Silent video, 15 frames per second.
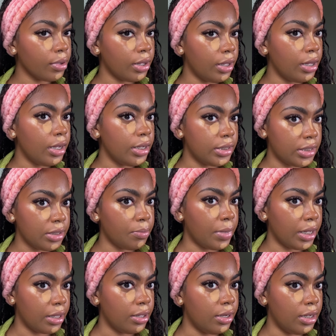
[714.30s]
it's
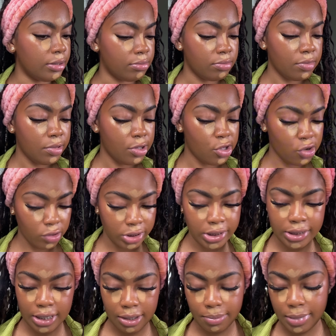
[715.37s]
immaculate. Trust
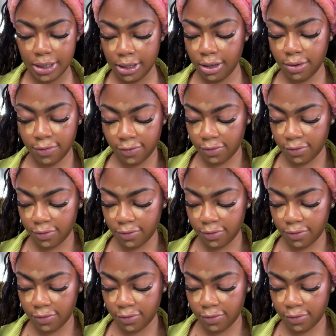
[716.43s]
and believe.